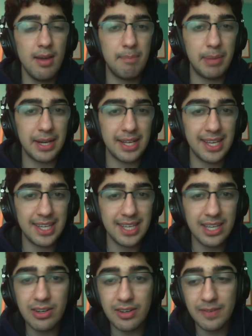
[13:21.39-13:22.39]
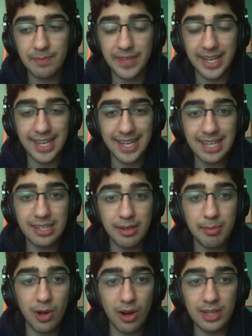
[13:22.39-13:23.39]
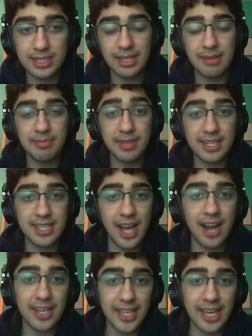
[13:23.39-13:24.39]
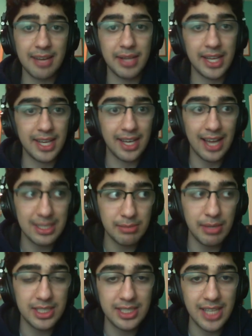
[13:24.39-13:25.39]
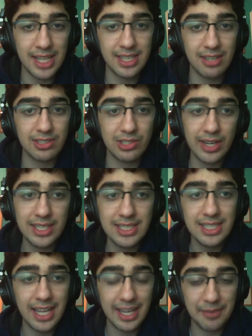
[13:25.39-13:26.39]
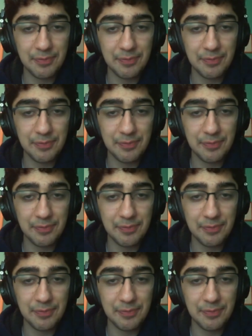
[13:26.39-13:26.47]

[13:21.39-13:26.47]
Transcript: But here, like, it ended up costing him the entire game. Like, as much as that sounds crazy, like,